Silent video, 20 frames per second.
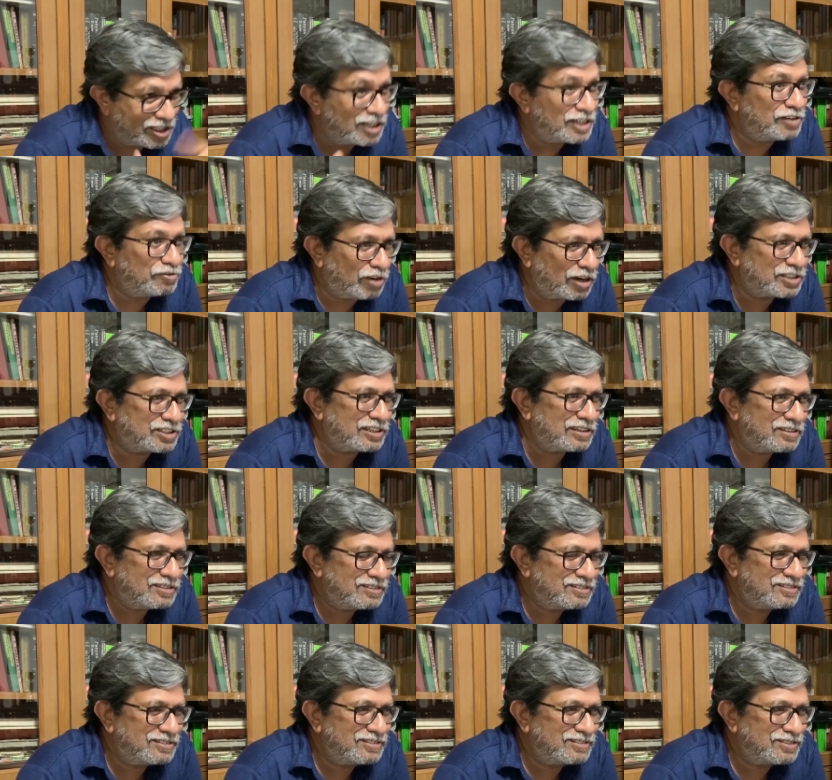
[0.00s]
is still in function.
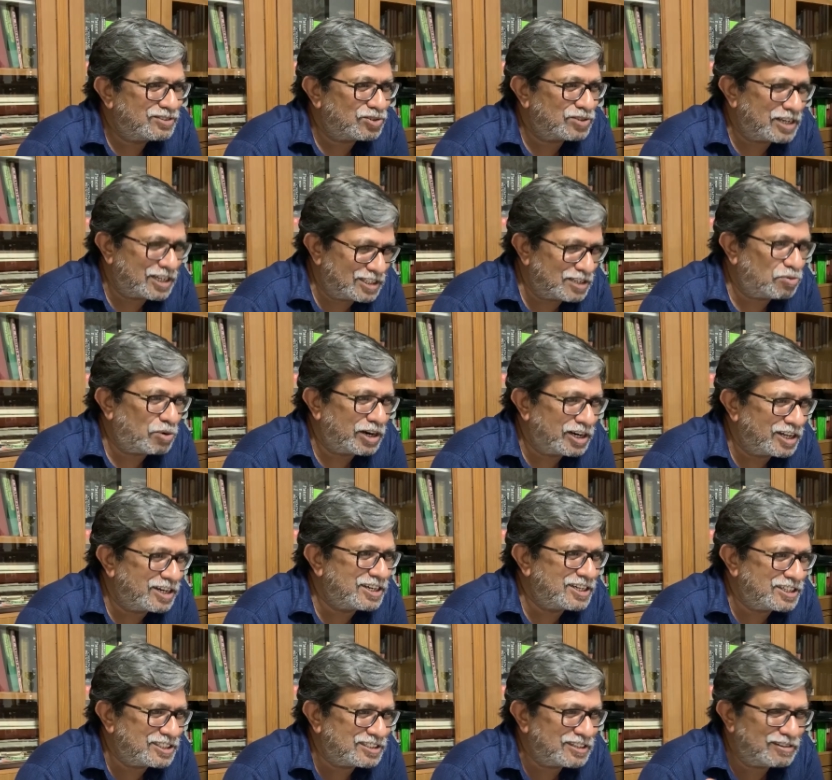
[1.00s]
So that is a
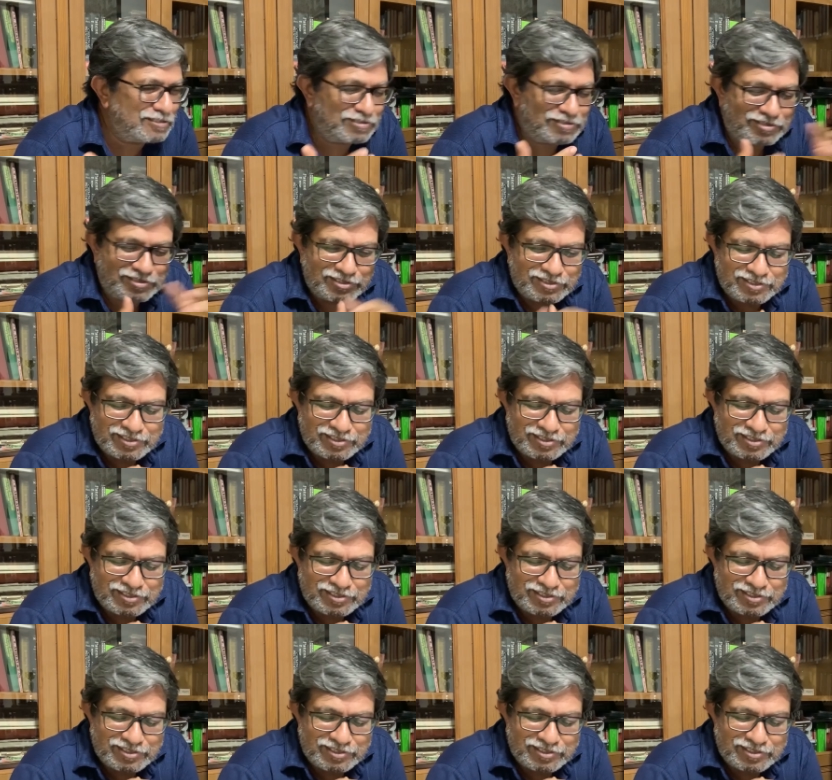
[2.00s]
wonder in itself.